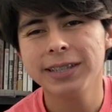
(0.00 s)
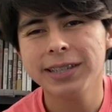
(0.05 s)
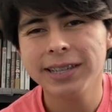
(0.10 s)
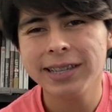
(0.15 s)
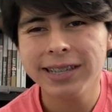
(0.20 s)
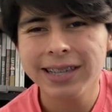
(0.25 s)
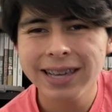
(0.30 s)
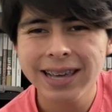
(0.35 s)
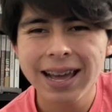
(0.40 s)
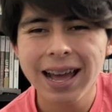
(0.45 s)

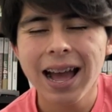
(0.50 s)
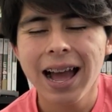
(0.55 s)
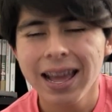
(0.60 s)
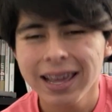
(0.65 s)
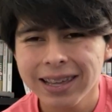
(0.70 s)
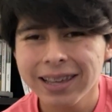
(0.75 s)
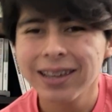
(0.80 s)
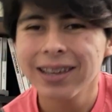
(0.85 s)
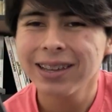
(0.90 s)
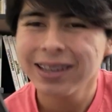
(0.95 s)
Yeah,
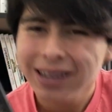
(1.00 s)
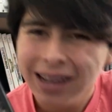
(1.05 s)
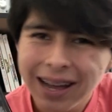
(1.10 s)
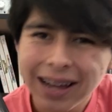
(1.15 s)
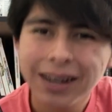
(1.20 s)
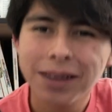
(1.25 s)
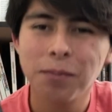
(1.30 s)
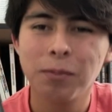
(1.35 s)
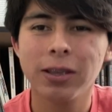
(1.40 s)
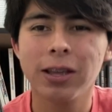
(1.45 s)
I
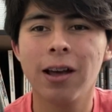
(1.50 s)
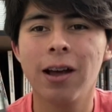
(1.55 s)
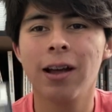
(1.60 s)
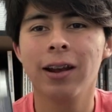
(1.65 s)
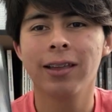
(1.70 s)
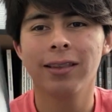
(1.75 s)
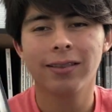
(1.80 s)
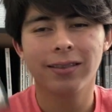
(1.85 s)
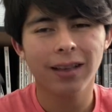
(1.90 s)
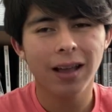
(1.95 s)
gotta be
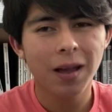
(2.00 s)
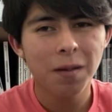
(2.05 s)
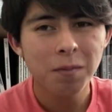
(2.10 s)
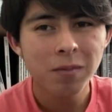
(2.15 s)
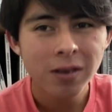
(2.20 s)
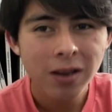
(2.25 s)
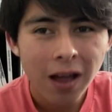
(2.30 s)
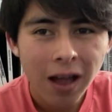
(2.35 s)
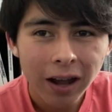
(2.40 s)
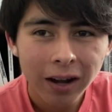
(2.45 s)
honest,
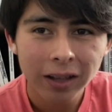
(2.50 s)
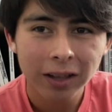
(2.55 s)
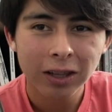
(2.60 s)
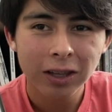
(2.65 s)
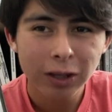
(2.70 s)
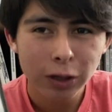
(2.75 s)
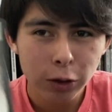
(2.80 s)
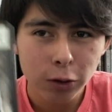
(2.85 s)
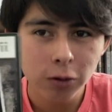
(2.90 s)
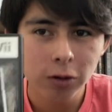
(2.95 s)
I'm not a
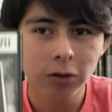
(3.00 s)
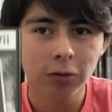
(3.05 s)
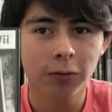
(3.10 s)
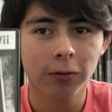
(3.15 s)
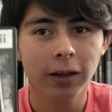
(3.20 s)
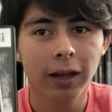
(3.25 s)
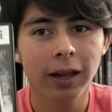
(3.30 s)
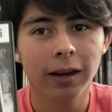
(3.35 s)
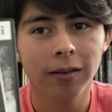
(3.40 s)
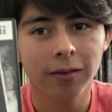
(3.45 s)
huge
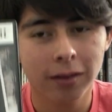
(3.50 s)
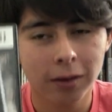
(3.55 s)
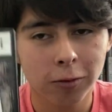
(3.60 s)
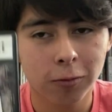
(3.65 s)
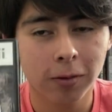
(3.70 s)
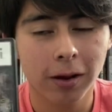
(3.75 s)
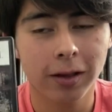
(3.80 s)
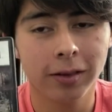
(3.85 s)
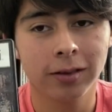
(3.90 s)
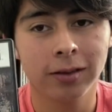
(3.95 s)
fan of this
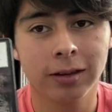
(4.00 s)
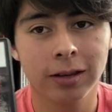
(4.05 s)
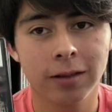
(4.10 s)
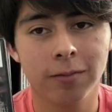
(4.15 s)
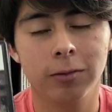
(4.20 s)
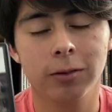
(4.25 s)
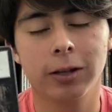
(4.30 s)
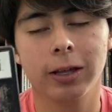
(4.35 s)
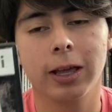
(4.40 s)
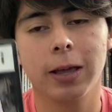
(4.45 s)
Resident
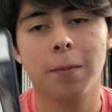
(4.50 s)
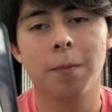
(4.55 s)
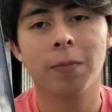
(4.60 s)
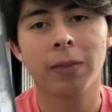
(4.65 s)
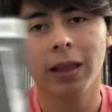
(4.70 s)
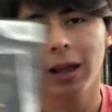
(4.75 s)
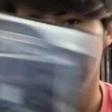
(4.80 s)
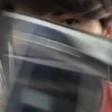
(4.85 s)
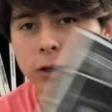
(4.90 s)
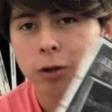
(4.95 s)
Evil game.
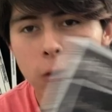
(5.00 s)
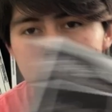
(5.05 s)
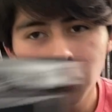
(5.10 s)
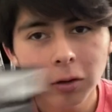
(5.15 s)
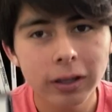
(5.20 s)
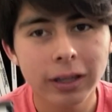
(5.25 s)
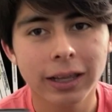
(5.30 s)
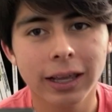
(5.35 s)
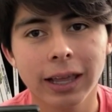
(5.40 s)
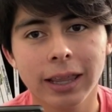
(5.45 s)
I
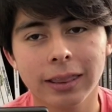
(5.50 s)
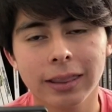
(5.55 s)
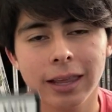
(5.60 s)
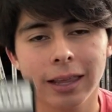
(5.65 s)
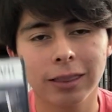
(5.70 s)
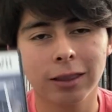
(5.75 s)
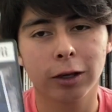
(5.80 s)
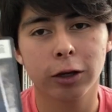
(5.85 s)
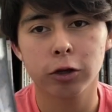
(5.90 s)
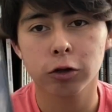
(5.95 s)
totally get
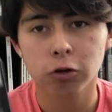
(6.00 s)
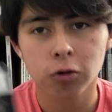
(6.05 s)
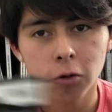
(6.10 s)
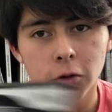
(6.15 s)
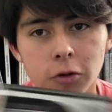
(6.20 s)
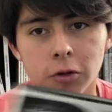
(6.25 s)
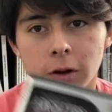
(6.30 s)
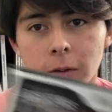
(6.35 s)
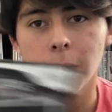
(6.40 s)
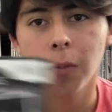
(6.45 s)
that the
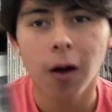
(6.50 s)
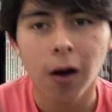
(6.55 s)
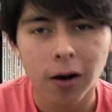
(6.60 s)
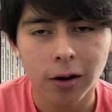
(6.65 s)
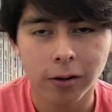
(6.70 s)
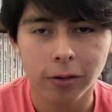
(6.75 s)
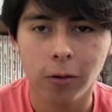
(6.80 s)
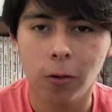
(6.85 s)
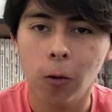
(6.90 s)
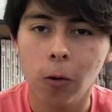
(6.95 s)
controls are
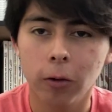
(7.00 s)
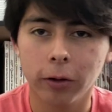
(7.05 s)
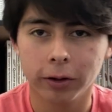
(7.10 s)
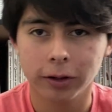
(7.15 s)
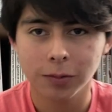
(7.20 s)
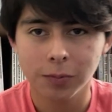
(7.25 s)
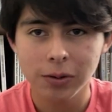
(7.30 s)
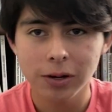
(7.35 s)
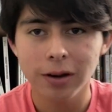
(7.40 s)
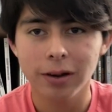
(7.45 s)
part of the whole
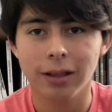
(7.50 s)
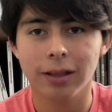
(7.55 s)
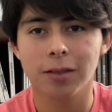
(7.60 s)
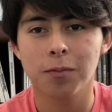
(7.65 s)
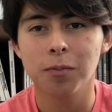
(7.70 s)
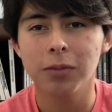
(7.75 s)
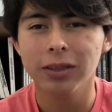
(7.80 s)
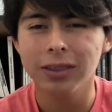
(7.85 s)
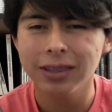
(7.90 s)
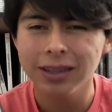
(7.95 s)
experience,
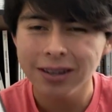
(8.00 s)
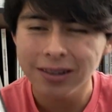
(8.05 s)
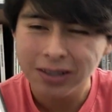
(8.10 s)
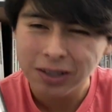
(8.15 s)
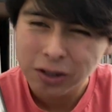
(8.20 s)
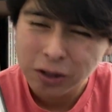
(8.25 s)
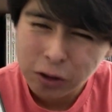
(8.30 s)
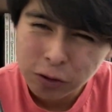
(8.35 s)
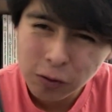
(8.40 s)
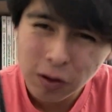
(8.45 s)
but they're
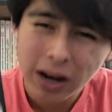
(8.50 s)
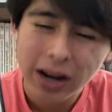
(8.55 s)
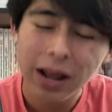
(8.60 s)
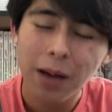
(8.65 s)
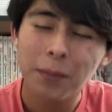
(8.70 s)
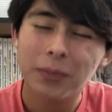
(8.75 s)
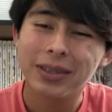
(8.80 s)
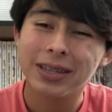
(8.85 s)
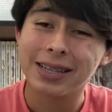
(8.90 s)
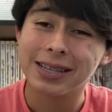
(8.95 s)
straight
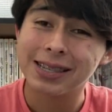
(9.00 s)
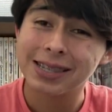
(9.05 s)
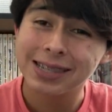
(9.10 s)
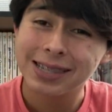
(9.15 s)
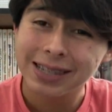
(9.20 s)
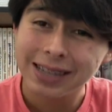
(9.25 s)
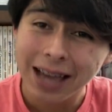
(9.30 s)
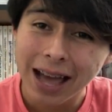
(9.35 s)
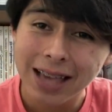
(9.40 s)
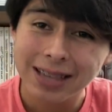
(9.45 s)
up
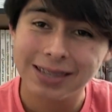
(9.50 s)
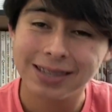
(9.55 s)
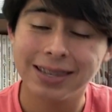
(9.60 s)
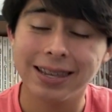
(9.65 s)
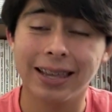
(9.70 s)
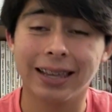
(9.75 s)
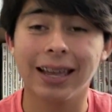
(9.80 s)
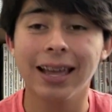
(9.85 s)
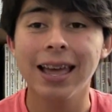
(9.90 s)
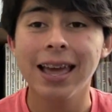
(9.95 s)

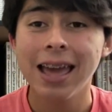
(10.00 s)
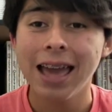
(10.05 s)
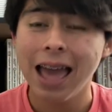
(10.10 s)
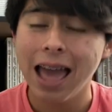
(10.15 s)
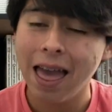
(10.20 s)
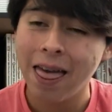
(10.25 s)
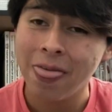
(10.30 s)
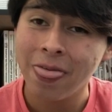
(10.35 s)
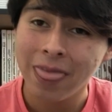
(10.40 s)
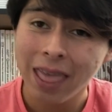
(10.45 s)
disgusting,
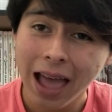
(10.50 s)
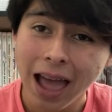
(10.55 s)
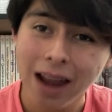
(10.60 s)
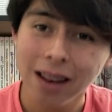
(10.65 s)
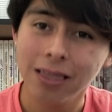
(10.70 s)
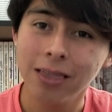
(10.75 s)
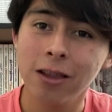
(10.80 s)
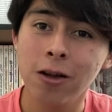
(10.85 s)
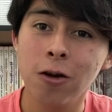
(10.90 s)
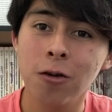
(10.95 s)
and that
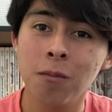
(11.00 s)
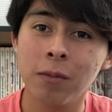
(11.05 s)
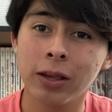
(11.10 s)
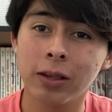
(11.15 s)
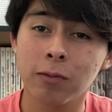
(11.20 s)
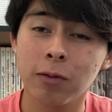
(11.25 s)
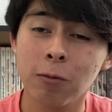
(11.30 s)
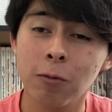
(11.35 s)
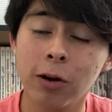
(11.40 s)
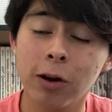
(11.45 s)
alone
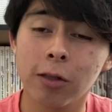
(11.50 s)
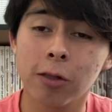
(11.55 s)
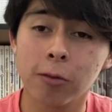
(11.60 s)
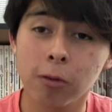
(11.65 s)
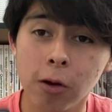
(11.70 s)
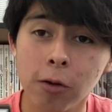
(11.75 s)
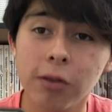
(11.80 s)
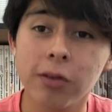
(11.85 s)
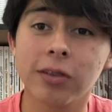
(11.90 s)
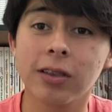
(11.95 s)
makes me want to
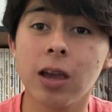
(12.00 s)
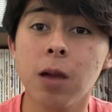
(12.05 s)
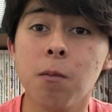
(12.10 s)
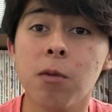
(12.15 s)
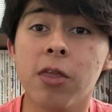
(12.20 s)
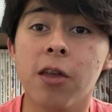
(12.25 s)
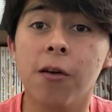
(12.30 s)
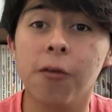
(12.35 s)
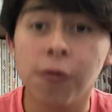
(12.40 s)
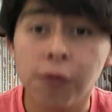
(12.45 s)
throw this game
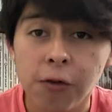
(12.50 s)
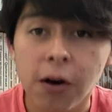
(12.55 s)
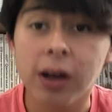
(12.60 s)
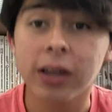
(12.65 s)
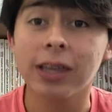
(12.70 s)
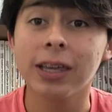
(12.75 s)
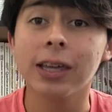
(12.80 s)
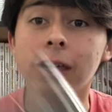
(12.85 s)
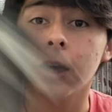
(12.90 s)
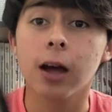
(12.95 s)
in the
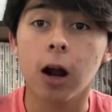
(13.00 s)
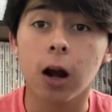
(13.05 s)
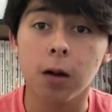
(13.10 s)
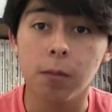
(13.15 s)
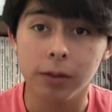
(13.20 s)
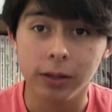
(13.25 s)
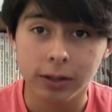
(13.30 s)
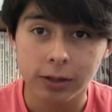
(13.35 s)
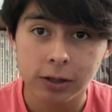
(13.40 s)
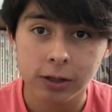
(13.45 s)
fucking
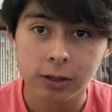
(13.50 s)
garbage.